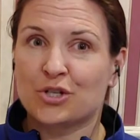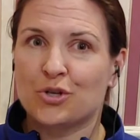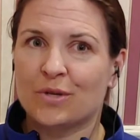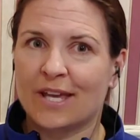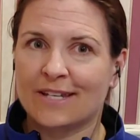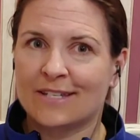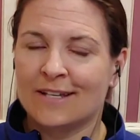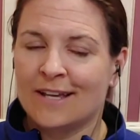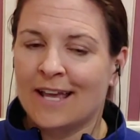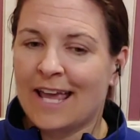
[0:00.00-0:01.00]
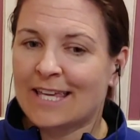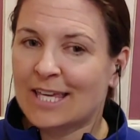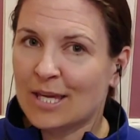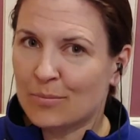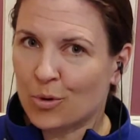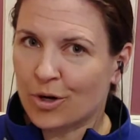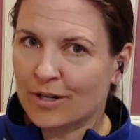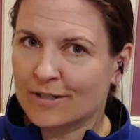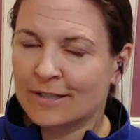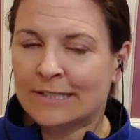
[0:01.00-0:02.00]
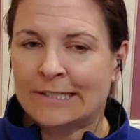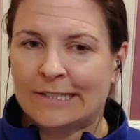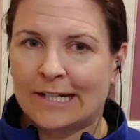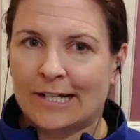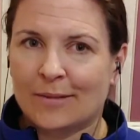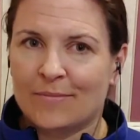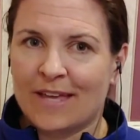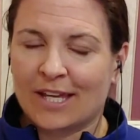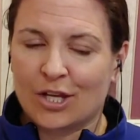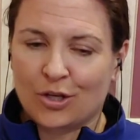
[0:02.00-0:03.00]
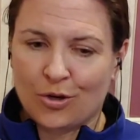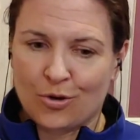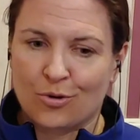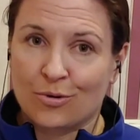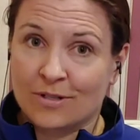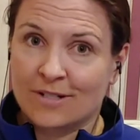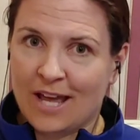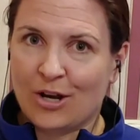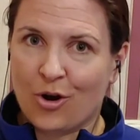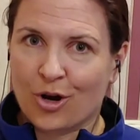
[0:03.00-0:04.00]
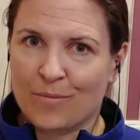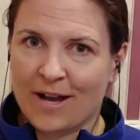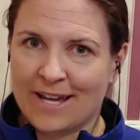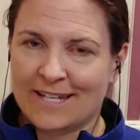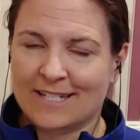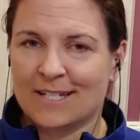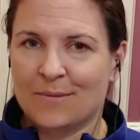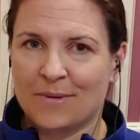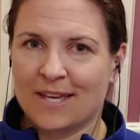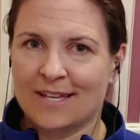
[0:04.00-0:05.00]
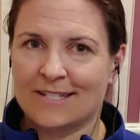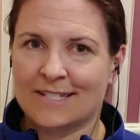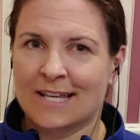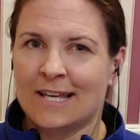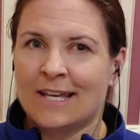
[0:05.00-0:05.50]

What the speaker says: sure you get a keyboard that can go at arm height, because